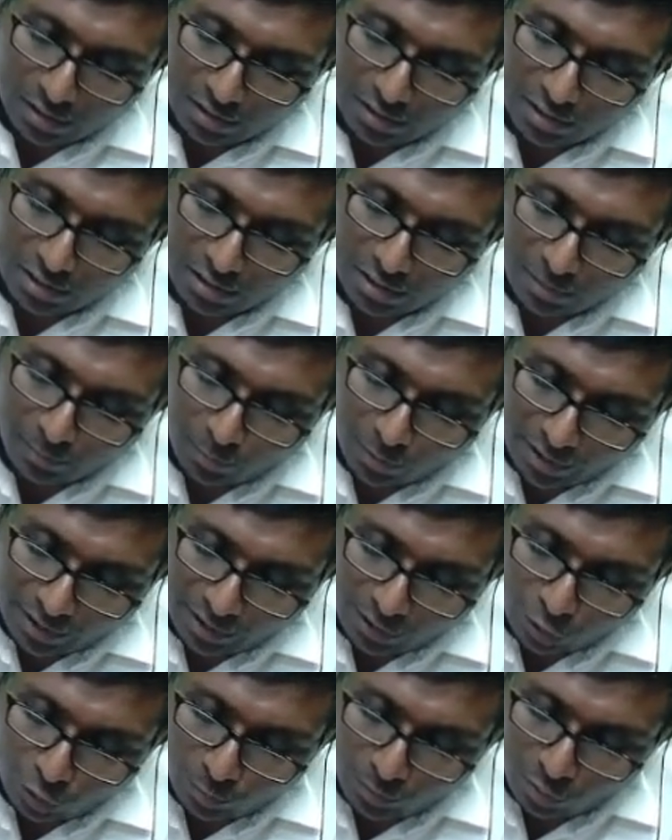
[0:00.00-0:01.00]
Here the
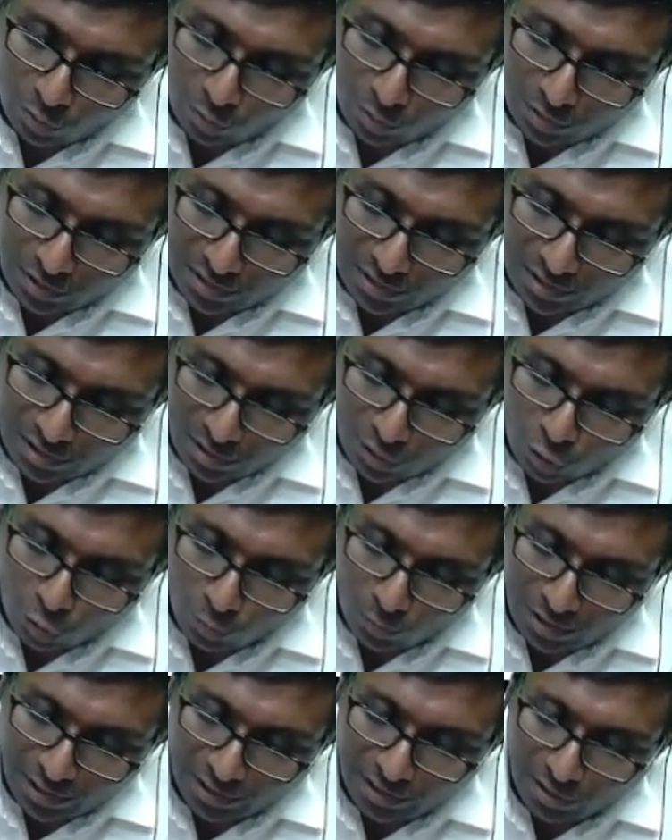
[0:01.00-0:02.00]
point to be noted here,
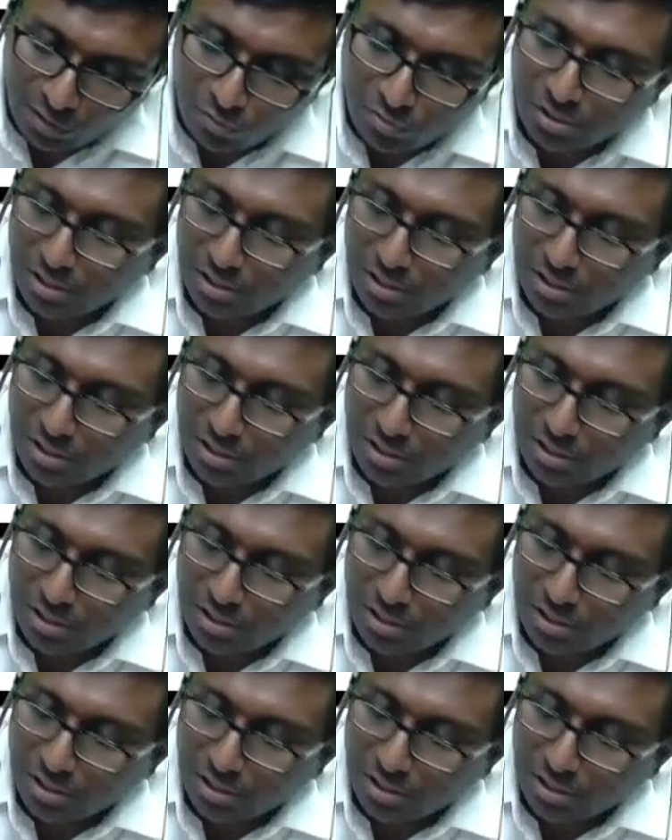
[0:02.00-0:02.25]
cumulative